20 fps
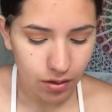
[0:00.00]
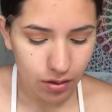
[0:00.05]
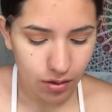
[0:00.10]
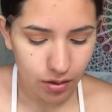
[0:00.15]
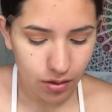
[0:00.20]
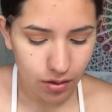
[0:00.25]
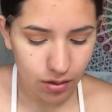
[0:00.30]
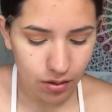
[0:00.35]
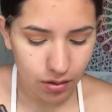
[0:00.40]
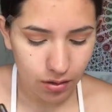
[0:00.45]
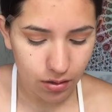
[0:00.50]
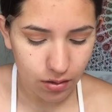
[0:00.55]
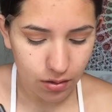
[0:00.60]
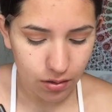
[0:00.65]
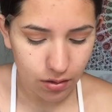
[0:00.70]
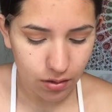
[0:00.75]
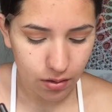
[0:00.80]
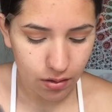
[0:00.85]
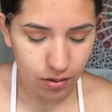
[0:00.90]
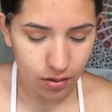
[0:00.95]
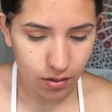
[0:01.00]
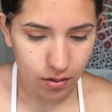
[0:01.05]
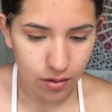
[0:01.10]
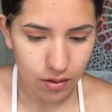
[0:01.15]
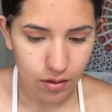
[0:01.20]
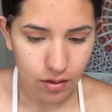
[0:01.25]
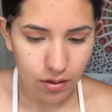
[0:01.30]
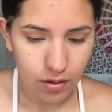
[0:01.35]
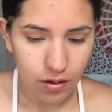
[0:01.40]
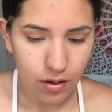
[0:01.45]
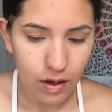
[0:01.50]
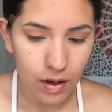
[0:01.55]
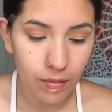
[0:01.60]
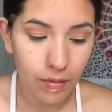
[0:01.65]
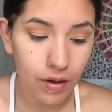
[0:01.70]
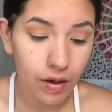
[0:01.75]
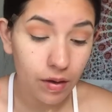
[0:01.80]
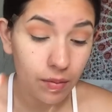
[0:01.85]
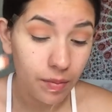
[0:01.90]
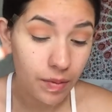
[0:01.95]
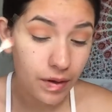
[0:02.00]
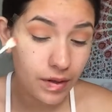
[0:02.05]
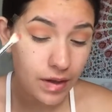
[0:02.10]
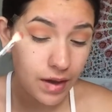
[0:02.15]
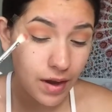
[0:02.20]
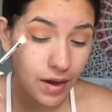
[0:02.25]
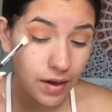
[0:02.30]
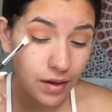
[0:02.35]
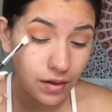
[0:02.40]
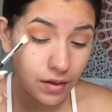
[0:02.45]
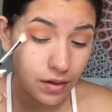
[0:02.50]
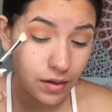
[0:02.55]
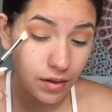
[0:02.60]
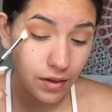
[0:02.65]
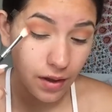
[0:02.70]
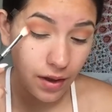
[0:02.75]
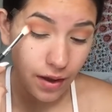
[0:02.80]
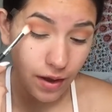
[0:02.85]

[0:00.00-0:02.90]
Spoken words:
and I'm going to put that in the